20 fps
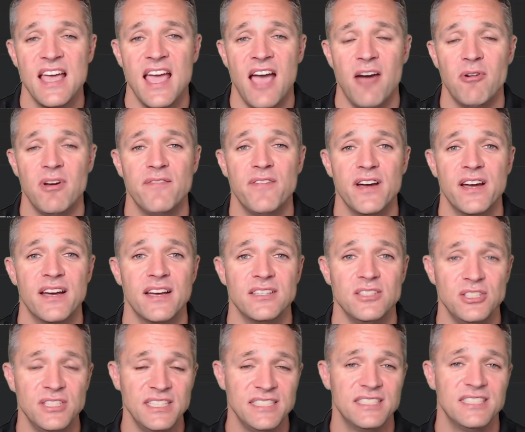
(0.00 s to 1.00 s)
However,
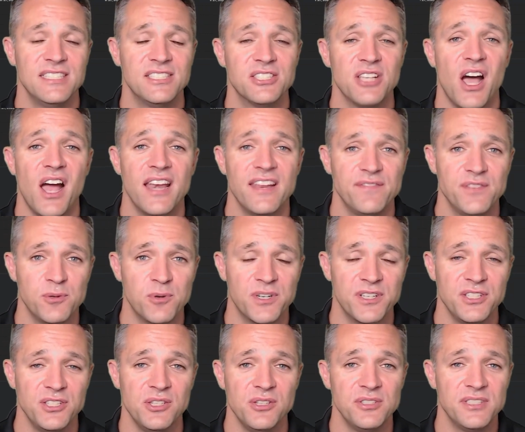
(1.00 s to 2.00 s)
you need to decide if you want
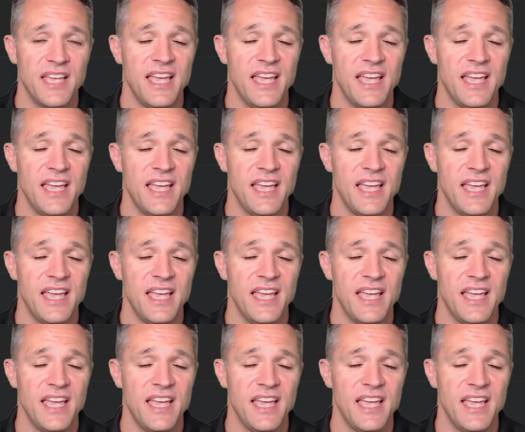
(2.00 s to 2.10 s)
to use